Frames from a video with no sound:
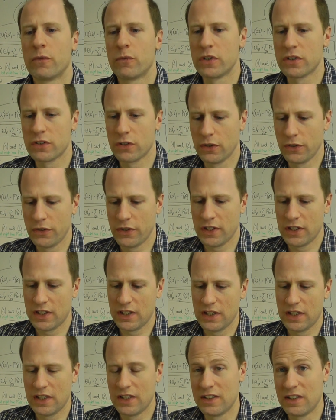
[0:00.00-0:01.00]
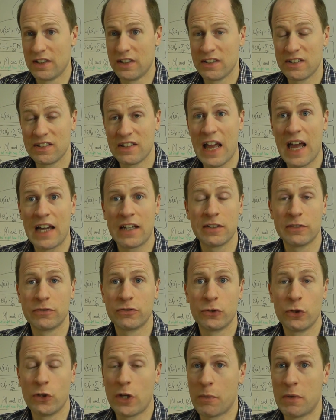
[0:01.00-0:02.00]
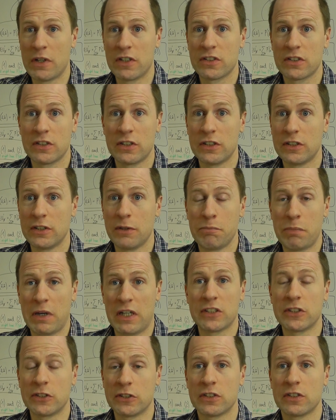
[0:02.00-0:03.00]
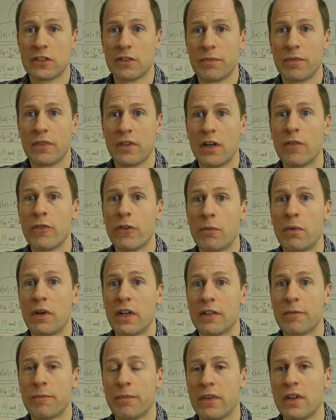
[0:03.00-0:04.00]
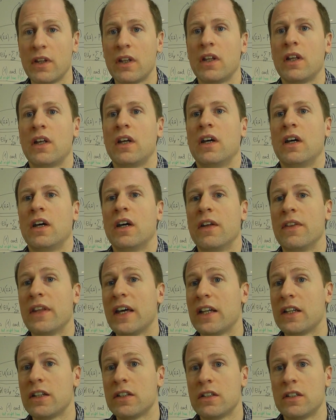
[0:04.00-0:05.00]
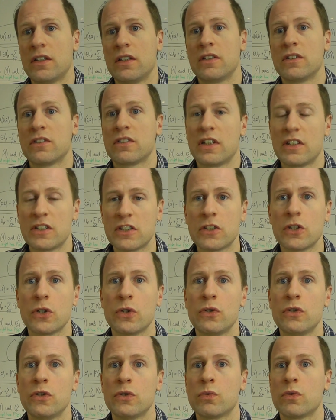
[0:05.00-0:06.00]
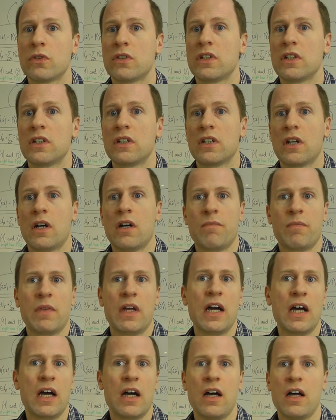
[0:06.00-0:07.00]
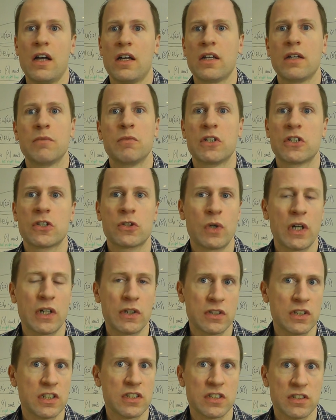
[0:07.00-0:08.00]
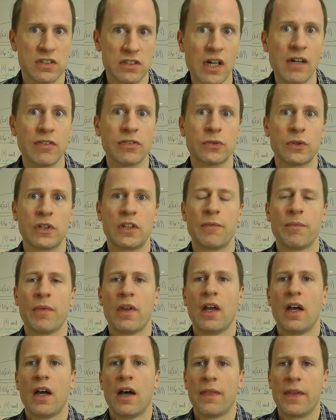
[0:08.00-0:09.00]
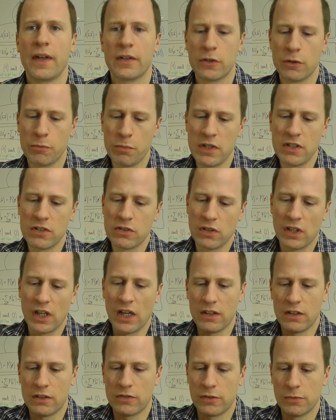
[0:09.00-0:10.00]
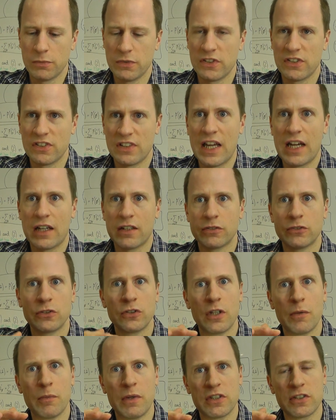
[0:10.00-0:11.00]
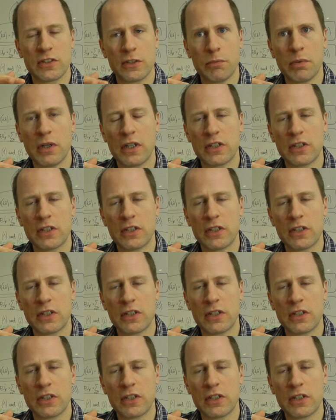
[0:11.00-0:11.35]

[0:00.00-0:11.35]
resulting in a stack of two-dimensional pictures of the brain. And then in stage two, you would need image recognition software that could piece together from this stack of two-dimensional